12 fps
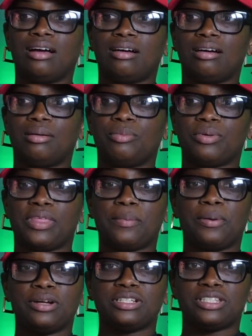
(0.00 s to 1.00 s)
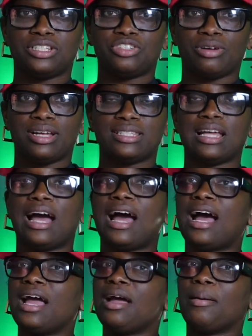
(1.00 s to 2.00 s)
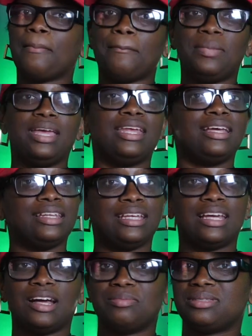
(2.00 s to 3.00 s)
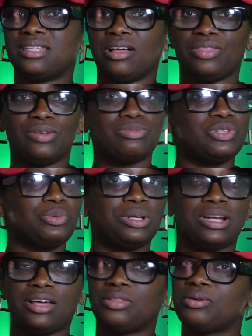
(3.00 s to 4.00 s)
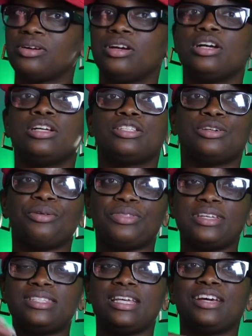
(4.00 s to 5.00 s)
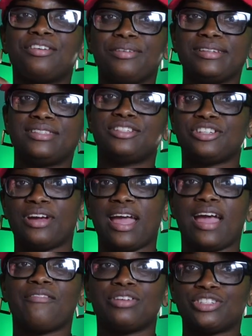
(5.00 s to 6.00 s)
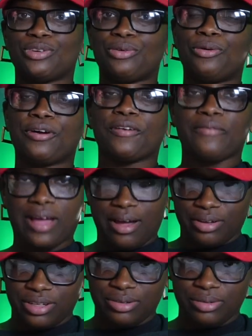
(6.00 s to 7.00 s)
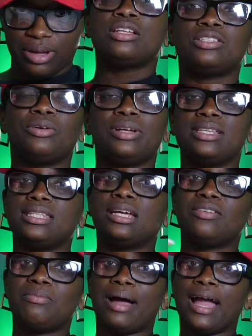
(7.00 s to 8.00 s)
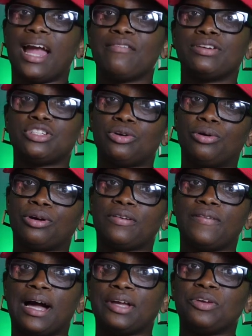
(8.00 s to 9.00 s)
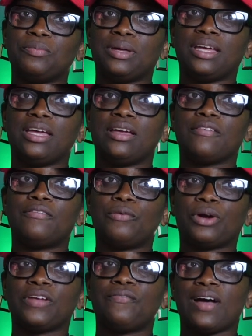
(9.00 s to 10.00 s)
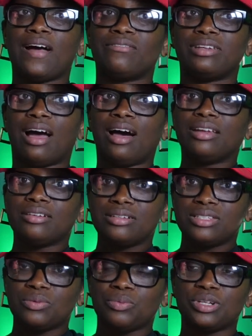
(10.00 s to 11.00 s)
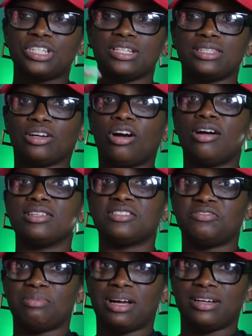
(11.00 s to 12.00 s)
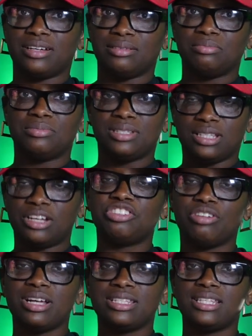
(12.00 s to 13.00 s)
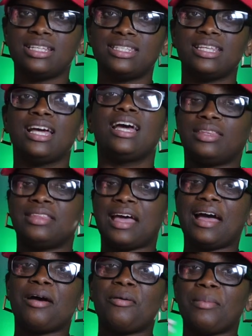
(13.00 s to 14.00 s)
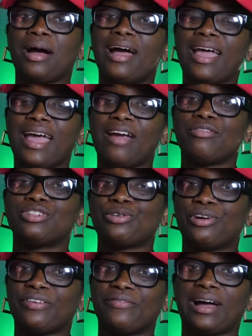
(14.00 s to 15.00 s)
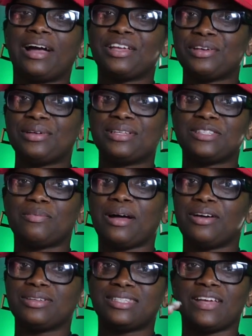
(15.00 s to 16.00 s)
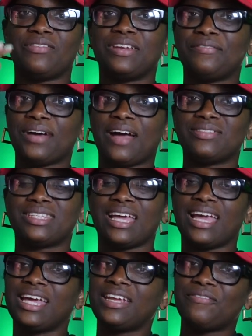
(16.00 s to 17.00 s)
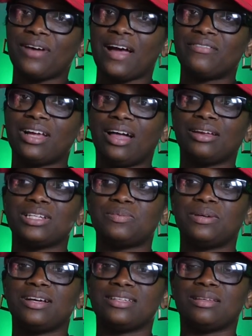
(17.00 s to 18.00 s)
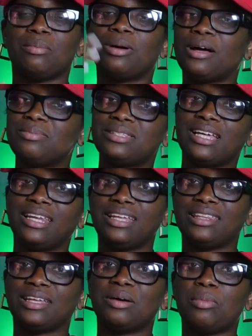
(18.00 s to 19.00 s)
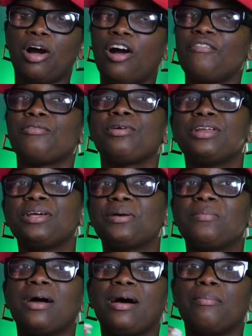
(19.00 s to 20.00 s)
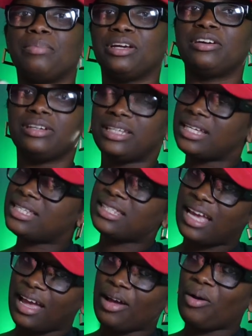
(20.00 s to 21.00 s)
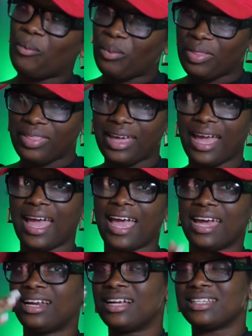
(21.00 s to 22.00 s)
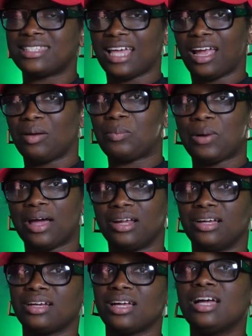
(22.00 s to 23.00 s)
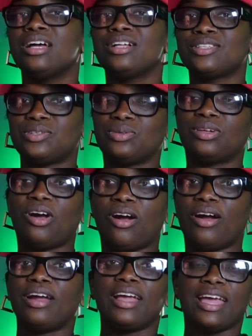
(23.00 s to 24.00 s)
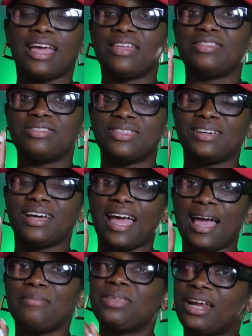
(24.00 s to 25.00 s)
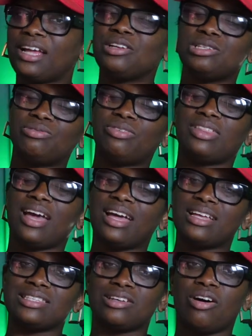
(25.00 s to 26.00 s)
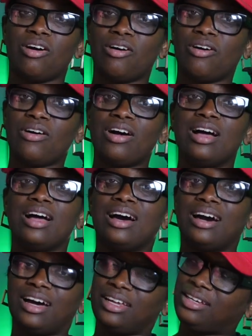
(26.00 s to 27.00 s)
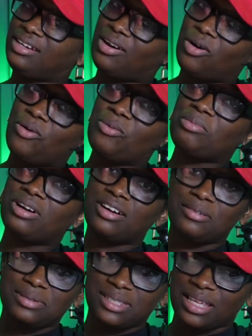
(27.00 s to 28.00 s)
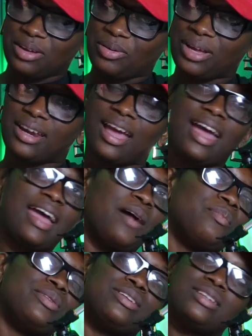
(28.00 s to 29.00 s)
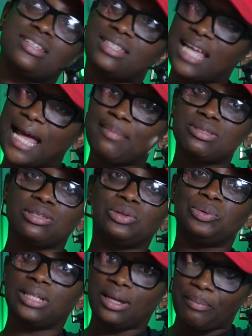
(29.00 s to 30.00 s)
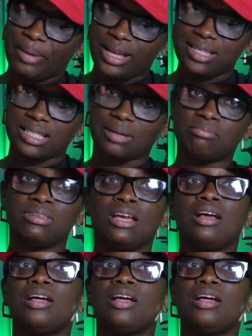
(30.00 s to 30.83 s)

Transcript: um, when they purchase a dress, I immediately upsell them to another. So this increases your average order value. So instead of my average order value being $45, which is the cost of my sundresses, now my average order value is about $75 to $85 because I'm upselling them, offering them a bigger discount when they add a second product to the cart. And the app that I use for that is called Honeycomb Upsell. And that app it's absolutely amazing.